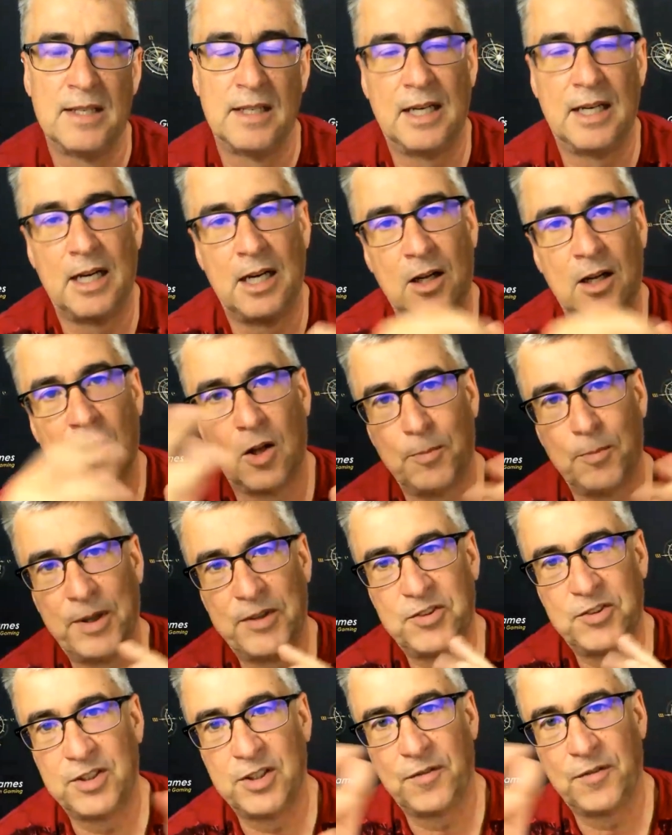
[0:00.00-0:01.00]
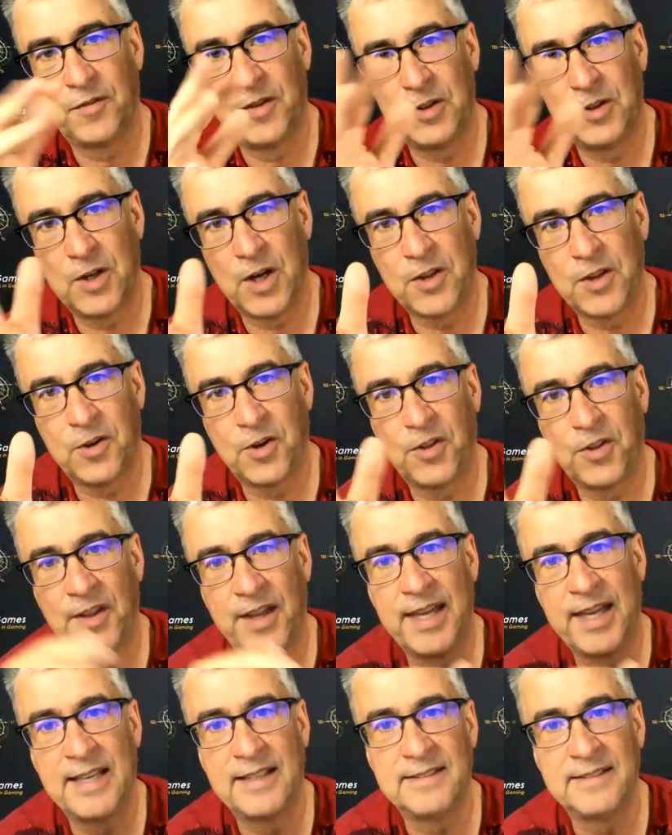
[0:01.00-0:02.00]
Uh, I'll mention a few other
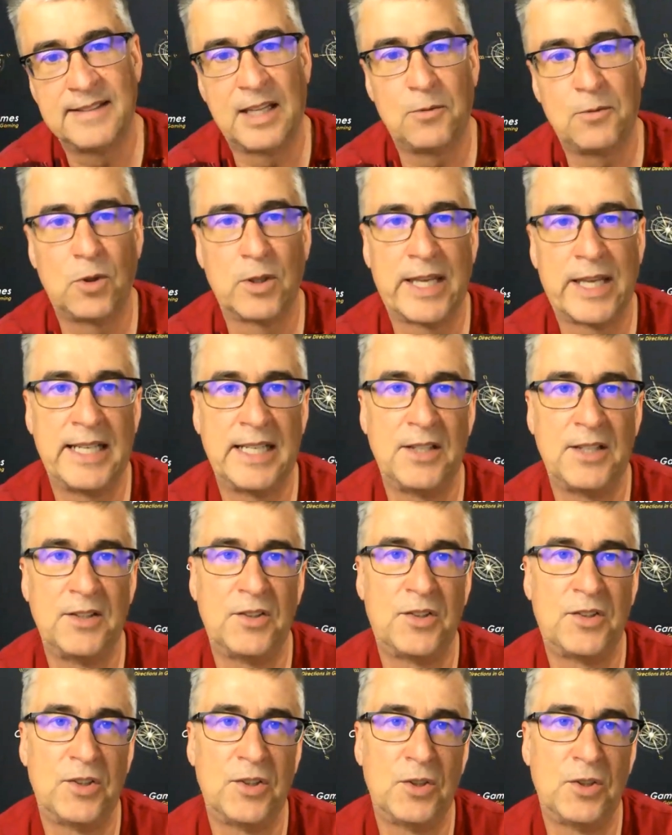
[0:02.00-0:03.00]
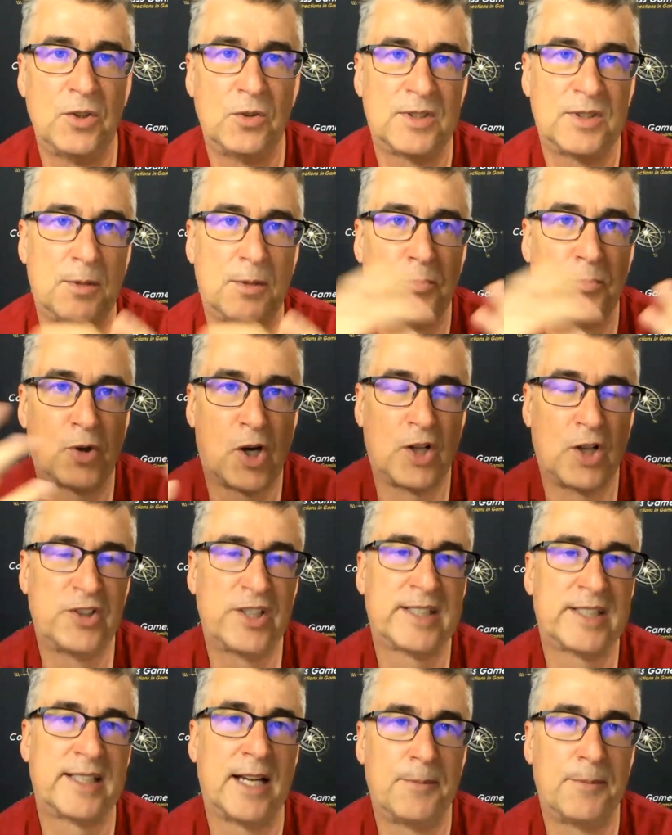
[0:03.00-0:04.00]
things, and we'll get into some
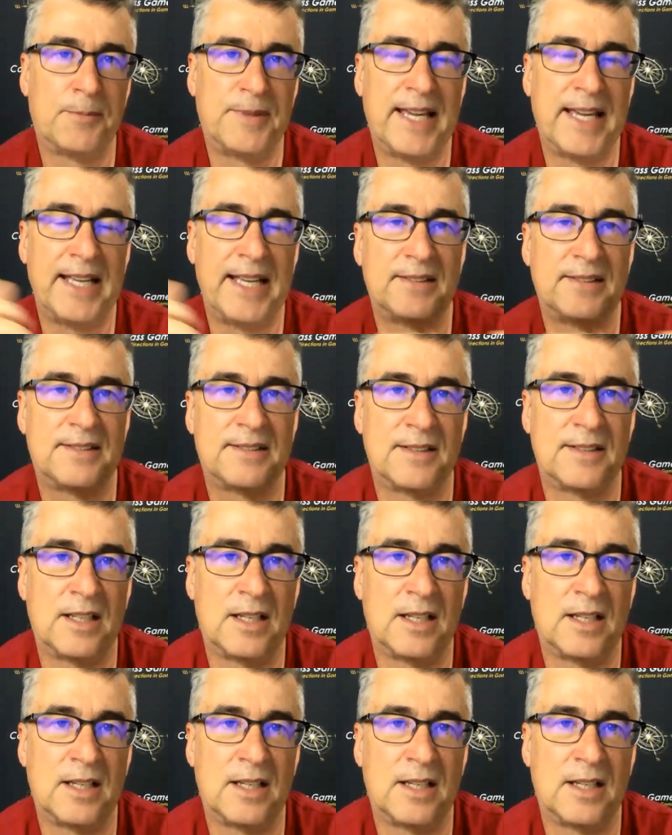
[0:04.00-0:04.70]
project updates.